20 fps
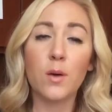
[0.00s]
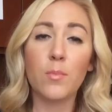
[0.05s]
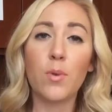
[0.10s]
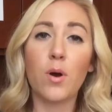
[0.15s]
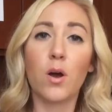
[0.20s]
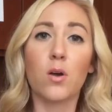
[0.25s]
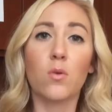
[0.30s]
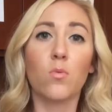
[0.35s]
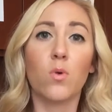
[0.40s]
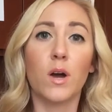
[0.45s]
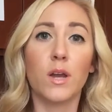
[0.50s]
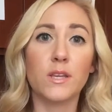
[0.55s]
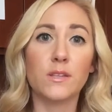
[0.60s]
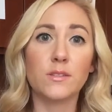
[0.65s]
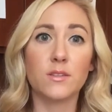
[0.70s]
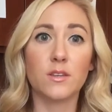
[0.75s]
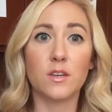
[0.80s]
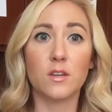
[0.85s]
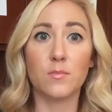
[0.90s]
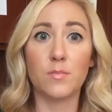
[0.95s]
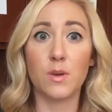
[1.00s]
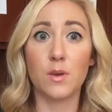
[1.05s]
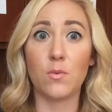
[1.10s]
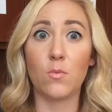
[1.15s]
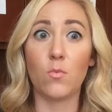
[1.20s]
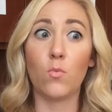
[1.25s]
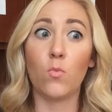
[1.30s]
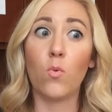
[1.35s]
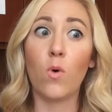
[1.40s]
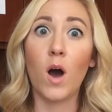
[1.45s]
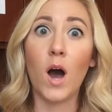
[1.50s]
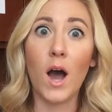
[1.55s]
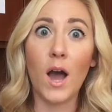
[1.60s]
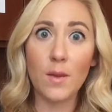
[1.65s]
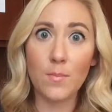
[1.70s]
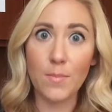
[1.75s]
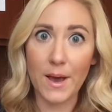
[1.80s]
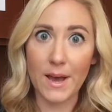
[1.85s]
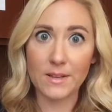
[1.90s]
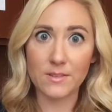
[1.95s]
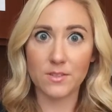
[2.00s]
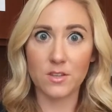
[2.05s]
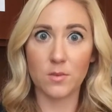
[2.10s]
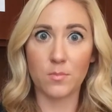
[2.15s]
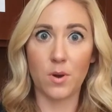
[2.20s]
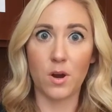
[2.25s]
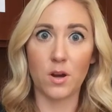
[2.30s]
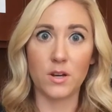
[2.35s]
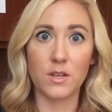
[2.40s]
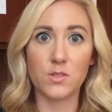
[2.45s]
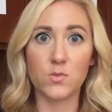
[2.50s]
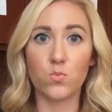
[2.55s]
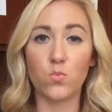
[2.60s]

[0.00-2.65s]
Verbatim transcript: Part one is going to be why basket parties,